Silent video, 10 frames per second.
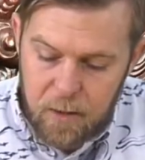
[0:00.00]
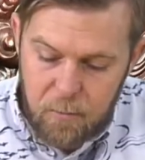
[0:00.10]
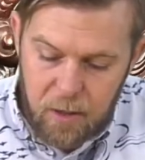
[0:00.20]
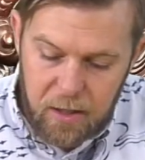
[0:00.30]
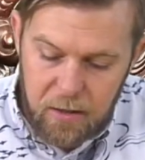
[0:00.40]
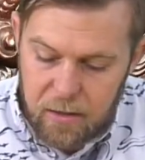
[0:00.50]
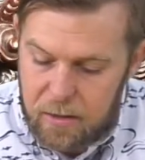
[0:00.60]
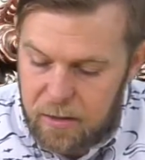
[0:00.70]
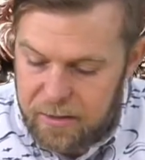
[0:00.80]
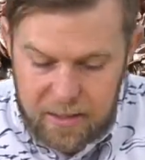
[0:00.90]
But
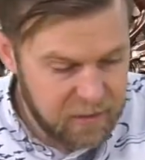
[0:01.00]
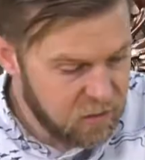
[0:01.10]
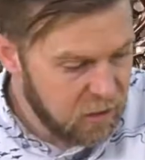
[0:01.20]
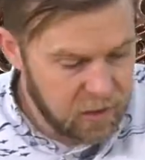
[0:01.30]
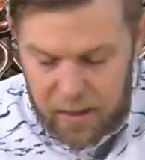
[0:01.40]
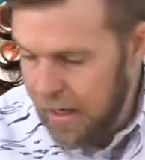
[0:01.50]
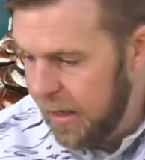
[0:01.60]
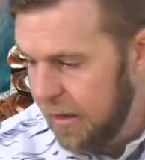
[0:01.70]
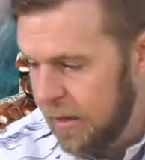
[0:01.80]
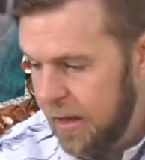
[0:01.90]
let's get started
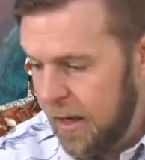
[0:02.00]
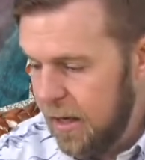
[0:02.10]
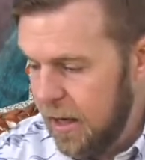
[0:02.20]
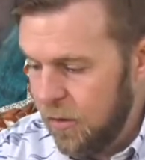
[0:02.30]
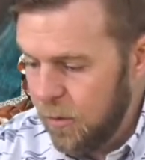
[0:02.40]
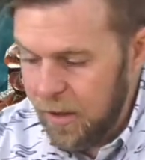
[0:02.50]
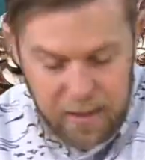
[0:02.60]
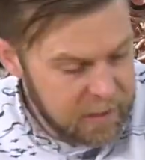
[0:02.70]
on another one,